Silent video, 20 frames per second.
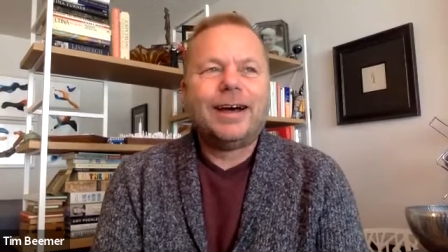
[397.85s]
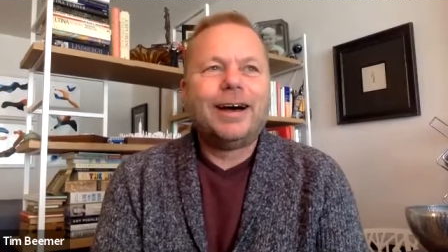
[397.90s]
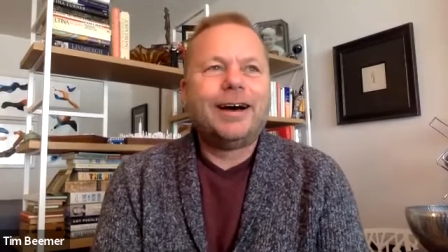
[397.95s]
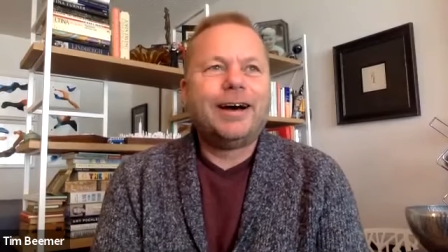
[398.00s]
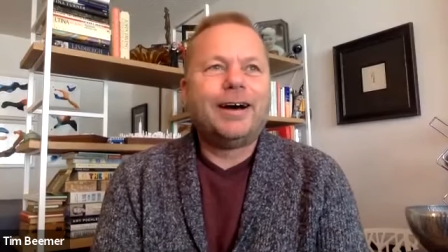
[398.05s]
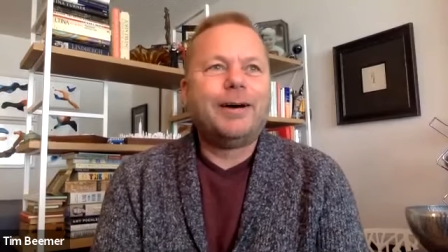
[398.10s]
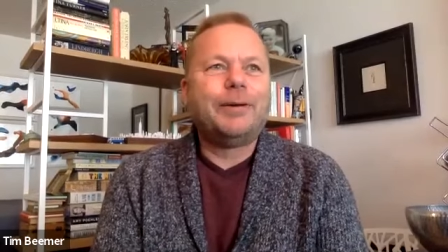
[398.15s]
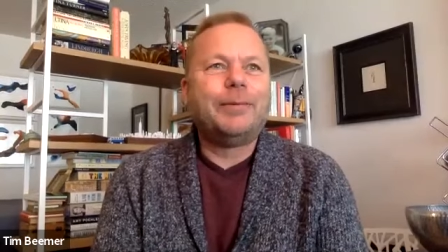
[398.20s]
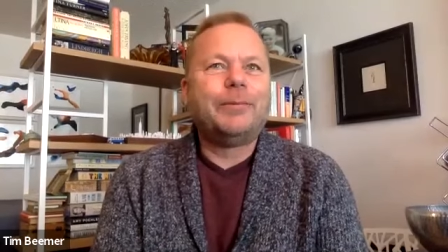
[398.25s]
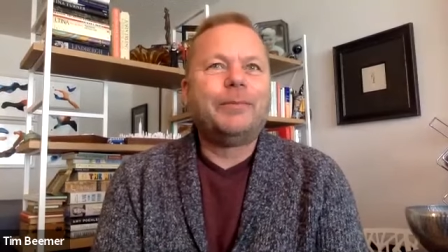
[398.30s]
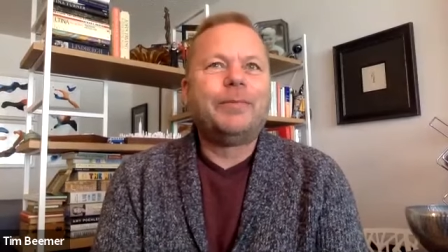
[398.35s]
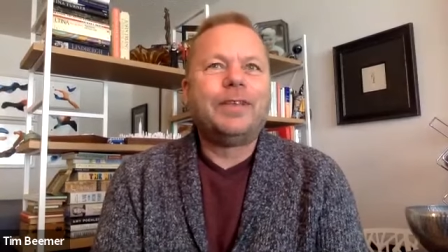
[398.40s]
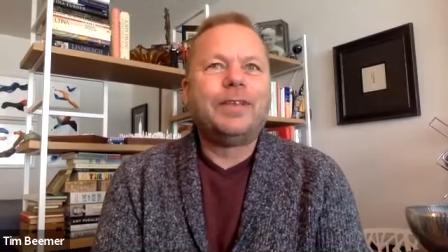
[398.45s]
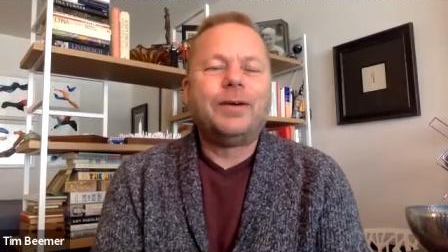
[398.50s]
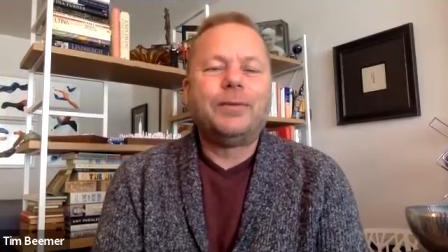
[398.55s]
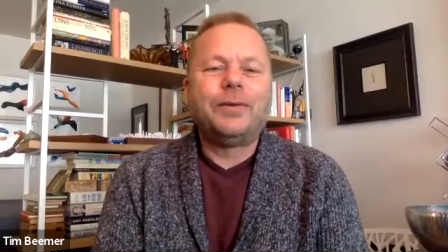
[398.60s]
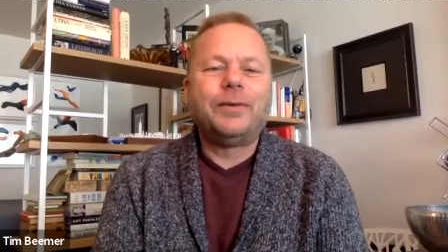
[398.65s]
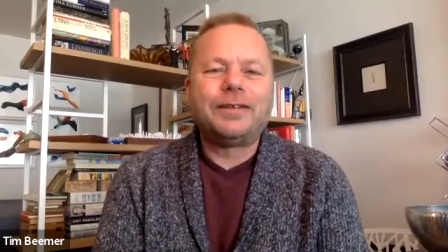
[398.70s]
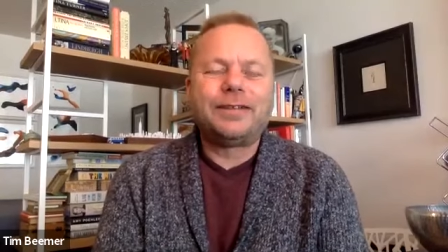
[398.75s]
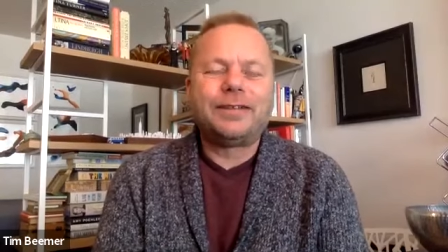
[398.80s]
Um,
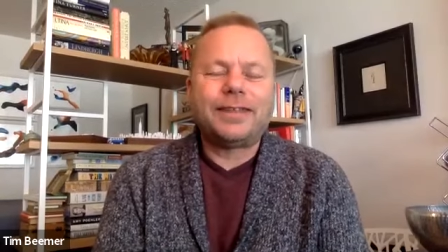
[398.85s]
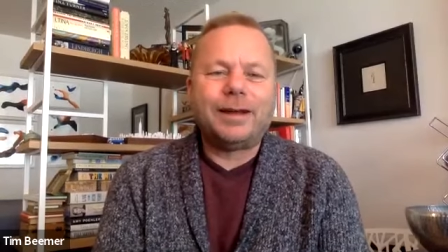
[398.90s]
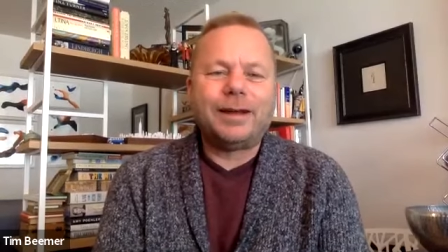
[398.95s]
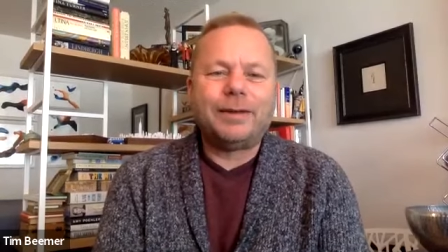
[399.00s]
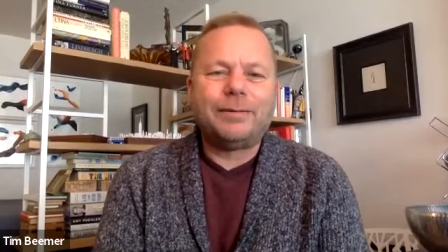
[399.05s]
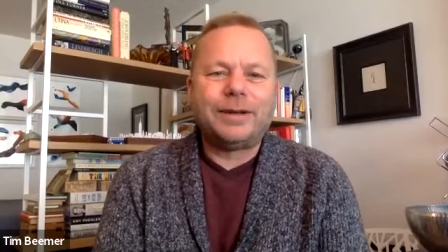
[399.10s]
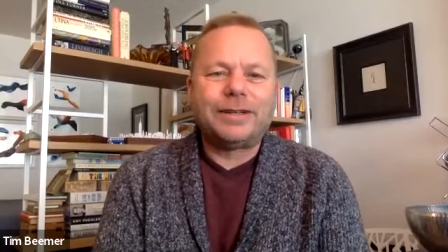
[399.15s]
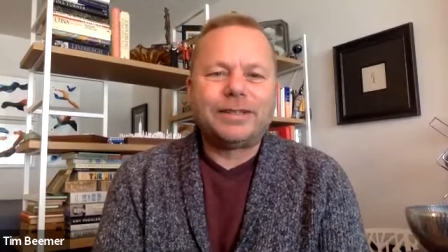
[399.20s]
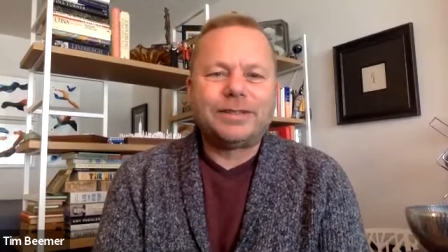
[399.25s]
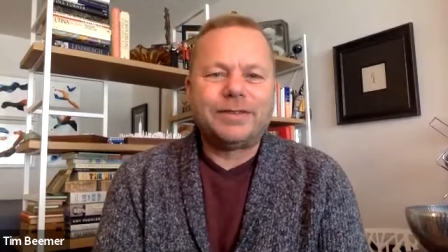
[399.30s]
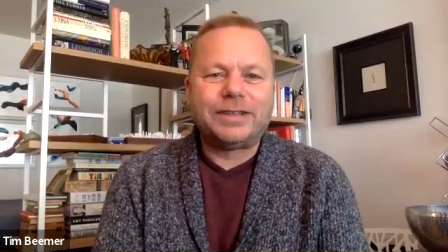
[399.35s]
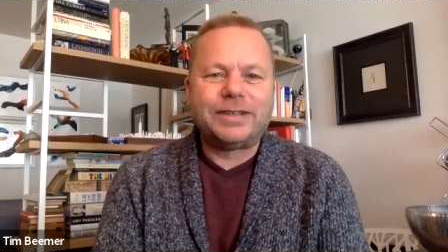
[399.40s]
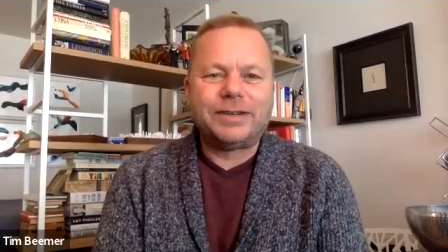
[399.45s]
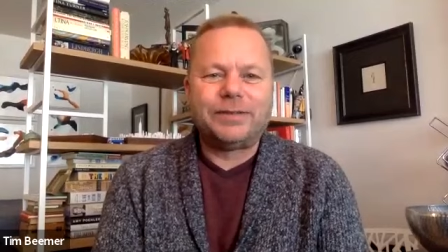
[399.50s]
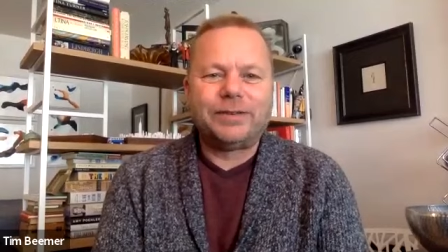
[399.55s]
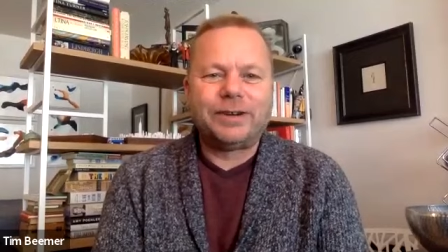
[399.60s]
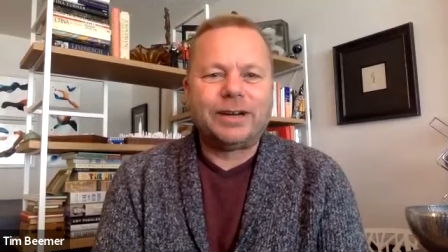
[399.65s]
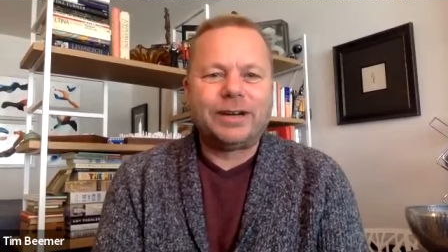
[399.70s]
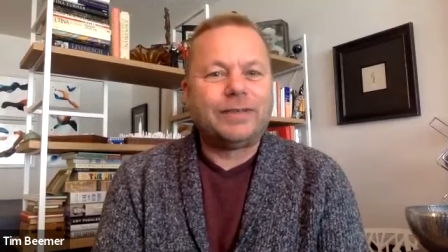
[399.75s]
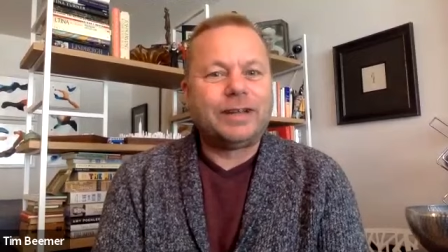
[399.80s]
it wasn't that much of a
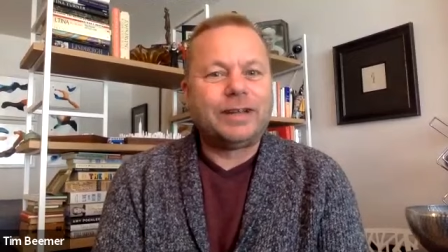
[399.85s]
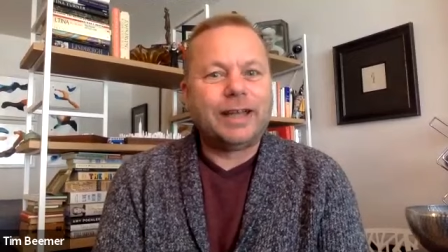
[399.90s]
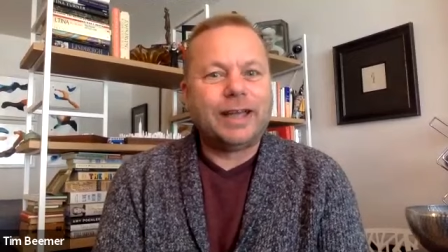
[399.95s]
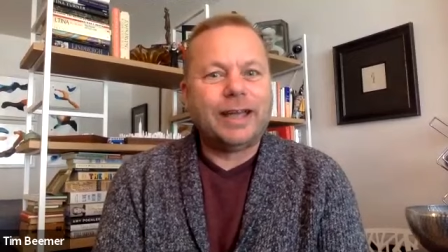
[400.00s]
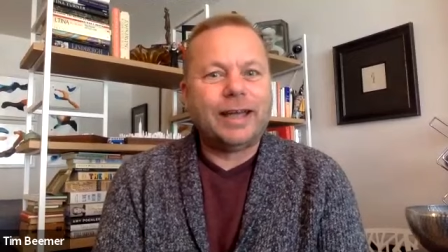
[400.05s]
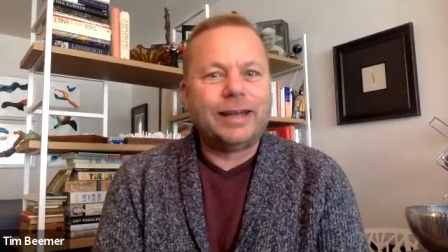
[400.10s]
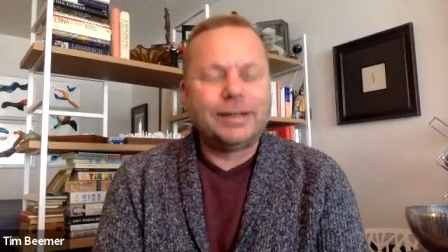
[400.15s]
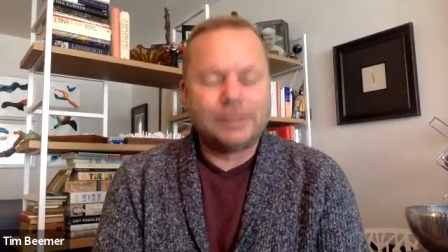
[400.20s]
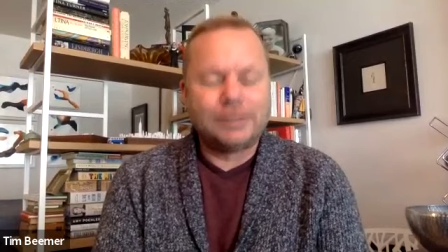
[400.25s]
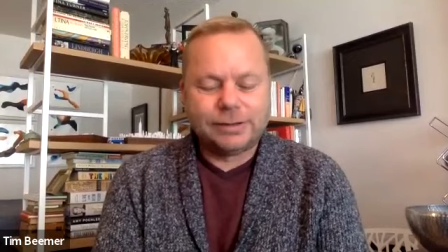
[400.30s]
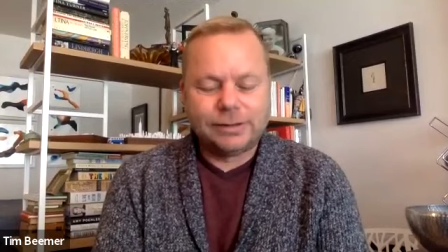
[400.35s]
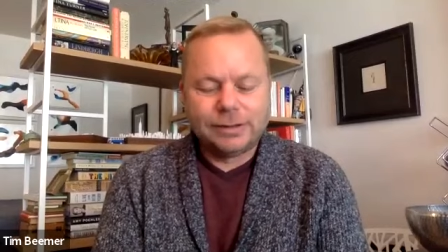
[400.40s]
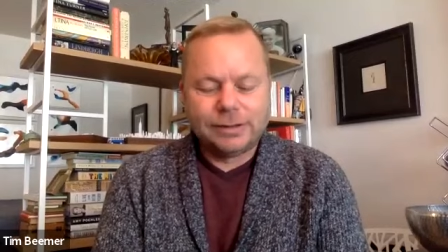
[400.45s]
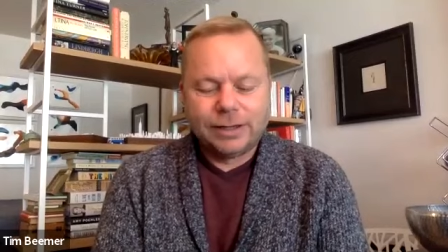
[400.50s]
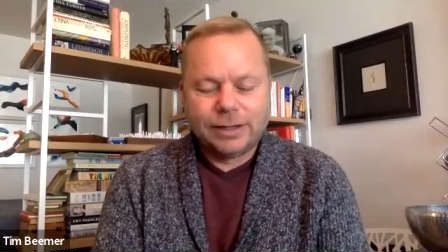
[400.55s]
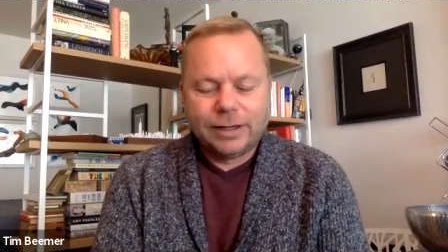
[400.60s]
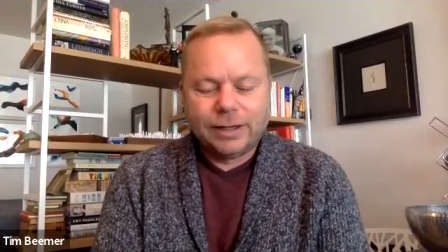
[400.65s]
different of a lens,